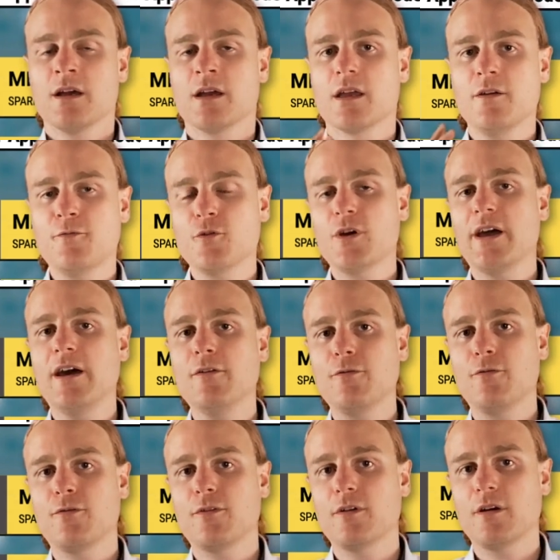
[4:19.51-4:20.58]
If you
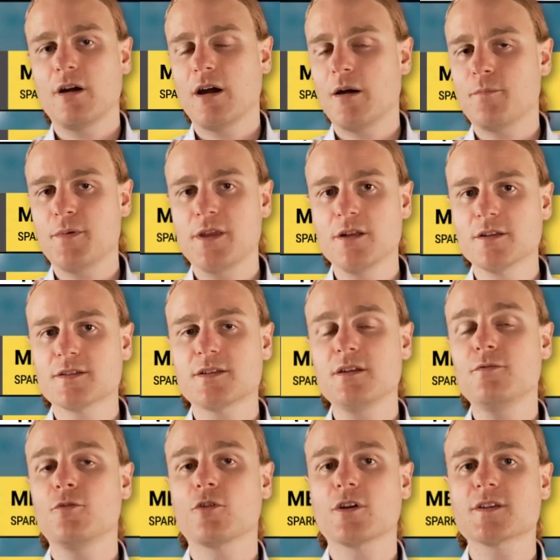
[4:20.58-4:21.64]
have a PLC,
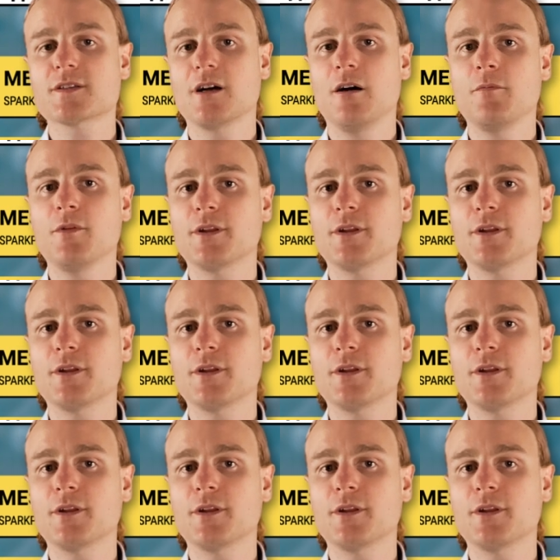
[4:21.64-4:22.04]
for example,